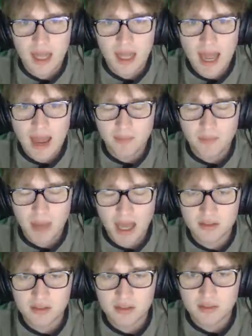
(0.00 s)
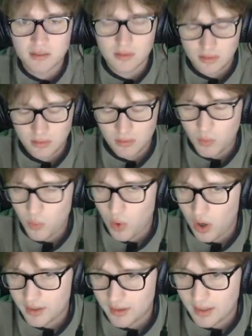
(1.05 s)
At best
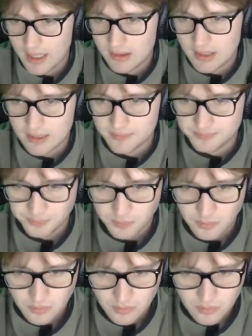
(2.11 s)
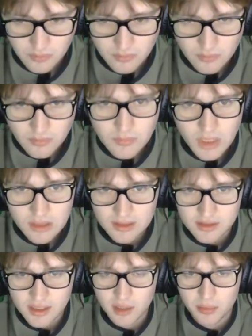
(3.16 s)
one. And then let's
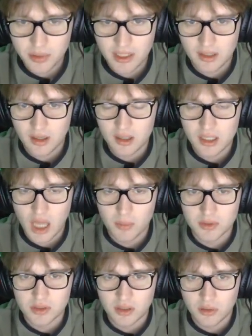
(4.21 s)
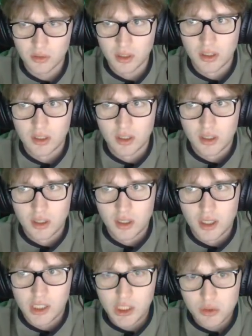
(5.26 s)
say you're playing Gun Yamato,
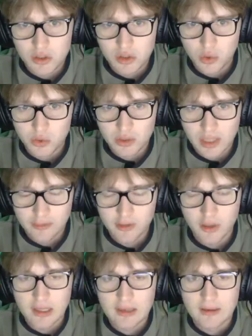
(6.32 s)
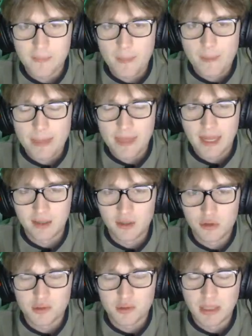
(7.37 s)
you just hold left click, and
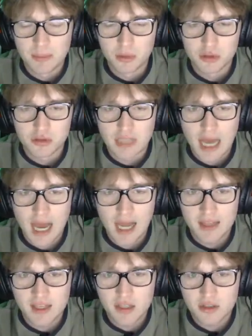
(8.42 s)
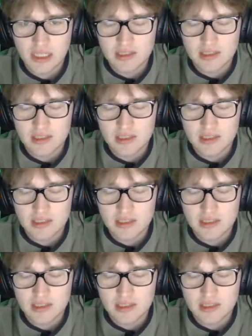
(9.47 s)
people just die. They just get